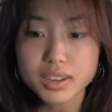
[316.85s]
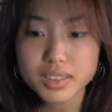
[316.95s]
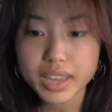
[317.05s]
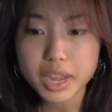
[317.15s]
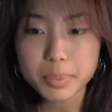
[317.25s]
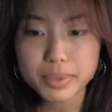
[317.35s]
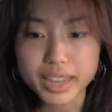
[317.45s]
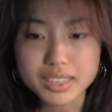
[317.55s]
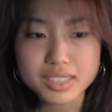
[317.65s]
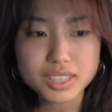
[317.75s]
to light up
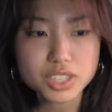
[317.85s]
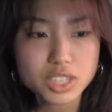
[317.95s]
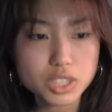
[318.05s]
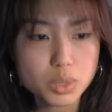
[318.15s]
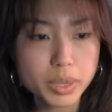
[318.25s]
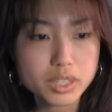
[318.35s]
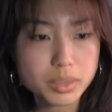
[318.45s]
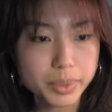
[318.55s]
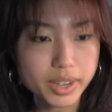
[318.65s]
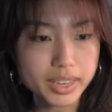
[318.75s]
lights, and she is quick to
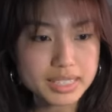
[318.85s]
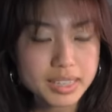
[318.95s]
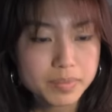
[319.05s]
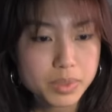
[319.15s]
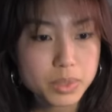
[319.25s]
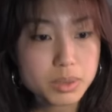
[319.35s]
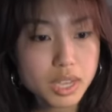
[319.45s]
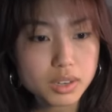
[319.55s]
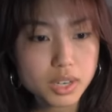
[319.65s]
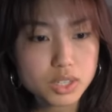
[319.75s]
bond. When you
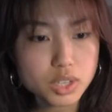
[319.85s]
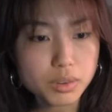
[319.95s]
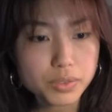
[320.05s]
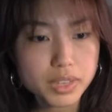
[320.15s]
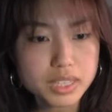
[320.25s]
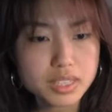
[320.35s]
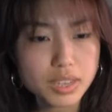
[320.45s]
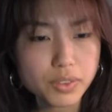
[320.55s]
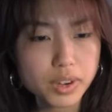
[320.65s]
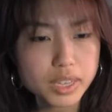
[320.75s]
get her, don't forget to
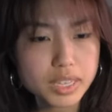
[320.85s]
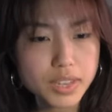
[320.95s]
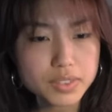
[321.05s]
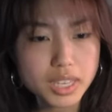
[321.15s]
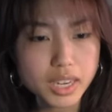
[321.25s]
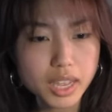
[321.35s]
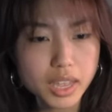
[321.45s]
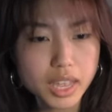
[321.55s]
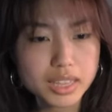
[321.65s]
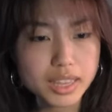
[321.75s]
give her a gift
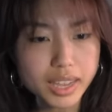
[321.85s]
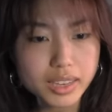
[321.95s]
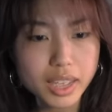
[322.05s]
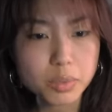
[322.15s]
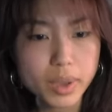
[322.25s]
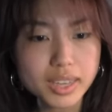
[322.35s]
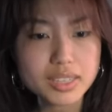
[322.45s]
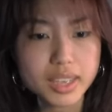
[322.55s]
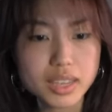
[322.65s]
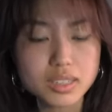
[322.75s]
and light a white
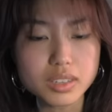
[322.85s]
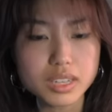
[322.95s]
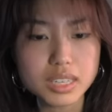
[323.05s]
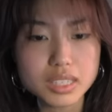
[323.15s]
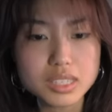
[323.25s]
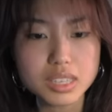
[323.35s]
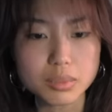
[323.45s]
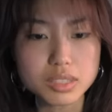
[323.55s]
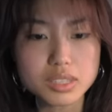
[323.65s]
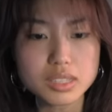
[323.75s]
candle and
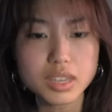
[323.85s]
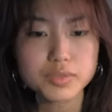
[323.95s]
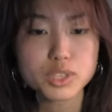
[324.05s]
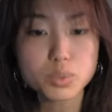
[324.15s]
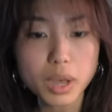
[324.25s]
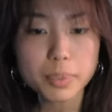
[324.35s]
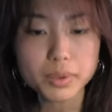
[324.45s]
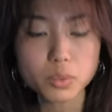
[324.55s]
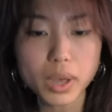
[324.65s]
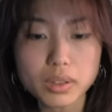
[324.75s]
incense to
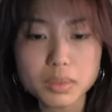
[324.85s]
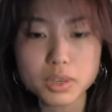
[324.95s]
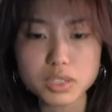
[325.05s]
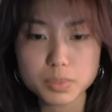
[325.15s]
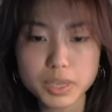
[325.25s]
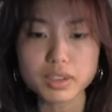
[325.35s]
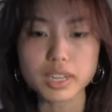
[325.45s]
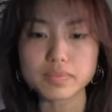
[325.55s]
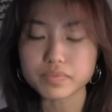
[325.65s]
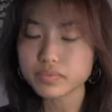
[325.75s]
welcome her
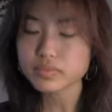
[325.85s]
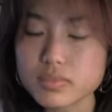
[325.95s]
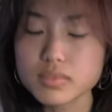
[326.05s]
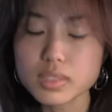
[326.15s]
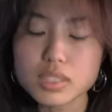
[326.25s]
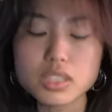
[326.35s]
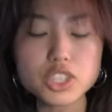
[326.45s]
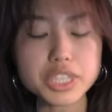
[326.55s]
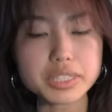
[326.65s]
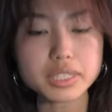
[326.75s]
spirit.
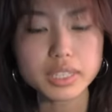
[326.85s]
Jeez.